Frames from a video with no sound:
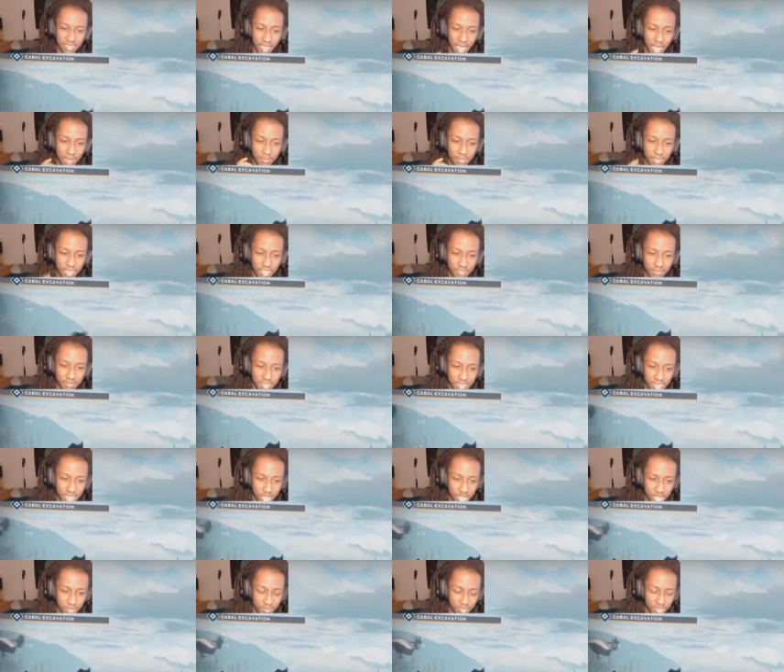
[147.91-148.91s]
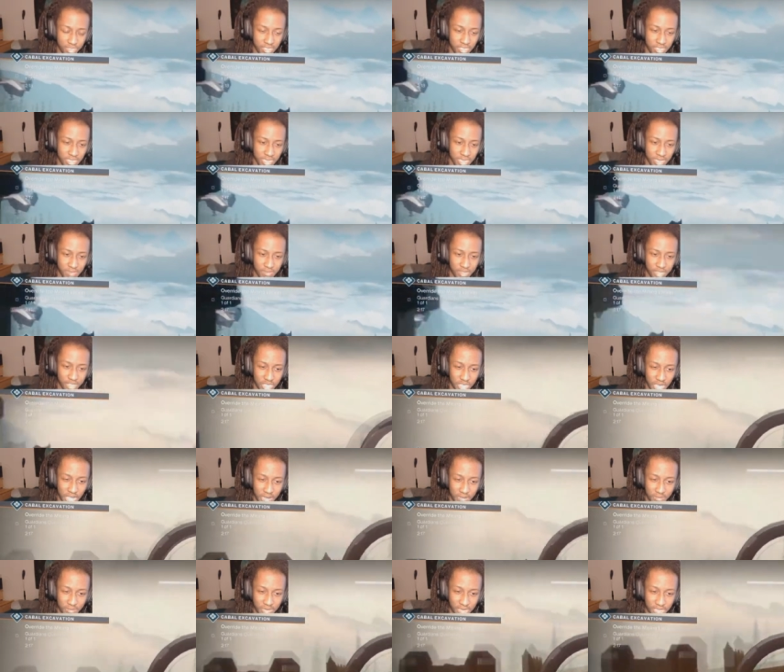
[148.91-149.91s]
I believe it does burn damage,
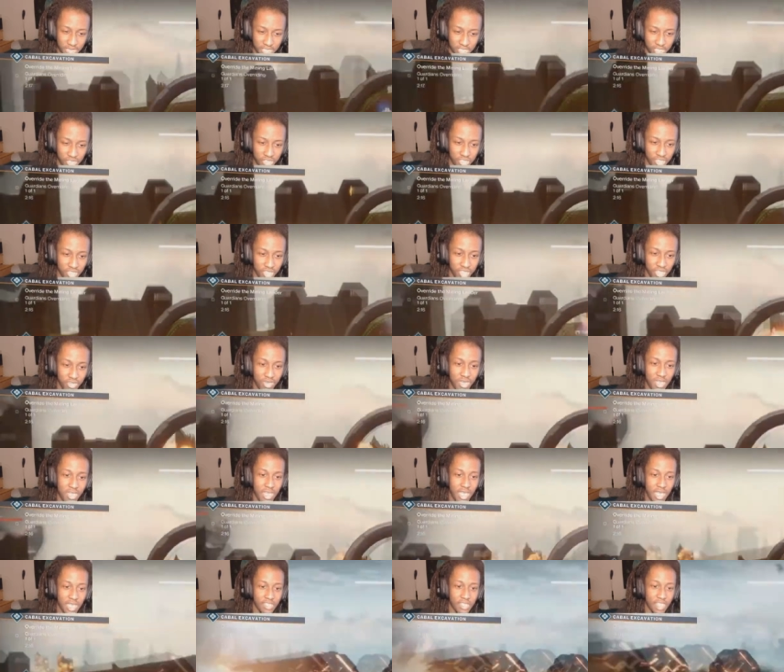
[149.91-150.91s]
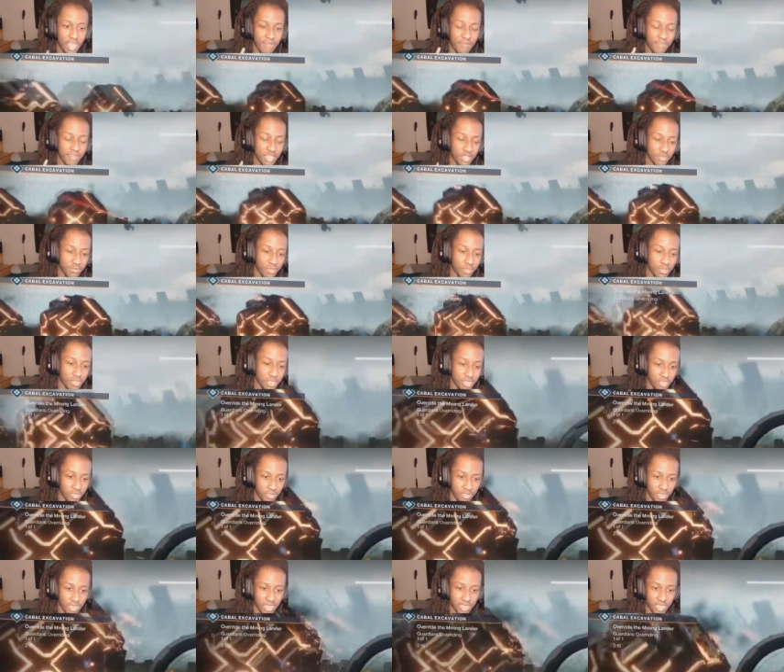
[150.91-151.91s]
I'm not sure though. And you have an explosion
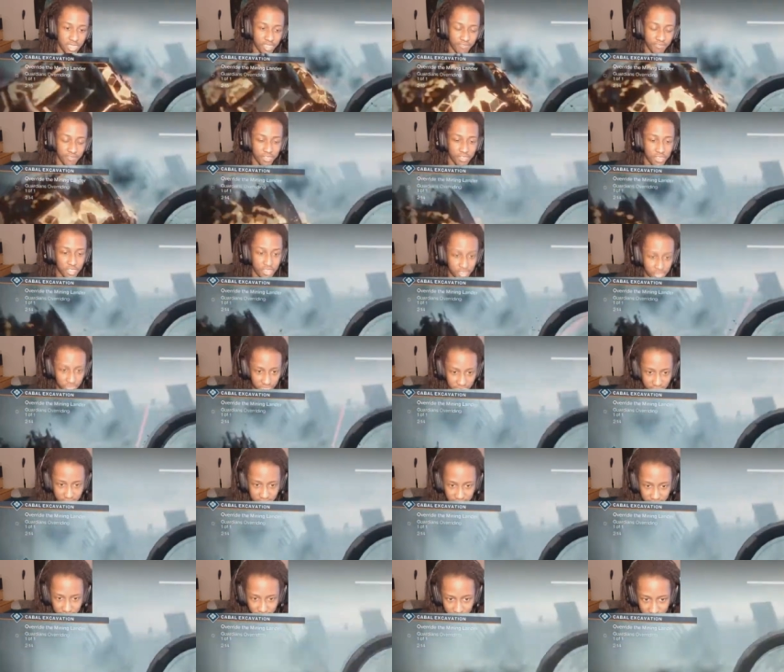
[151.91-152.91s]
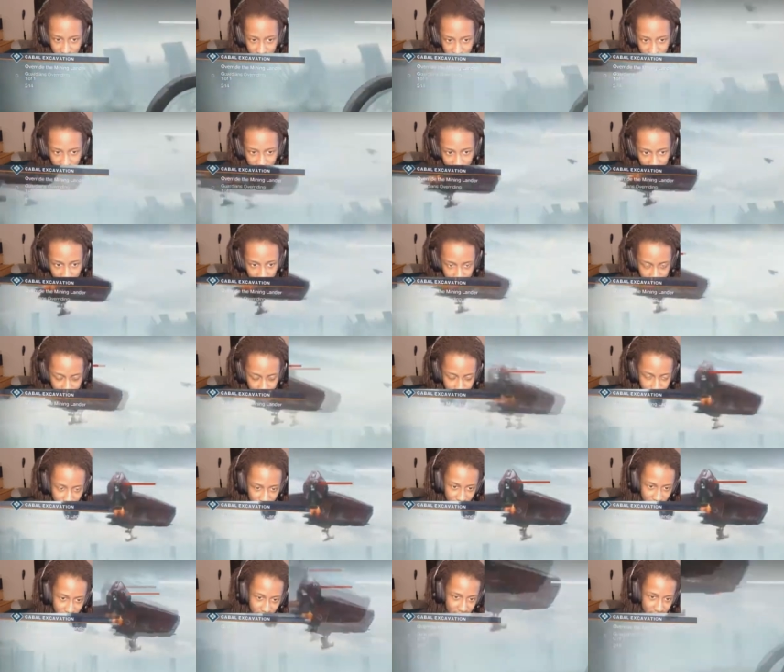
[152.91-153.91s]
grenade, the fusion grenade that uh,
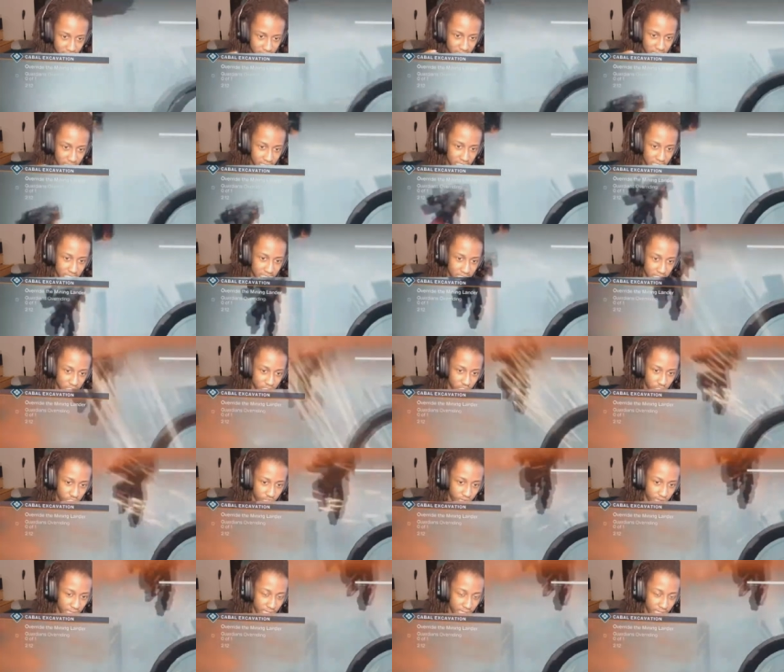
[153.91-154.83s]
it sticks to your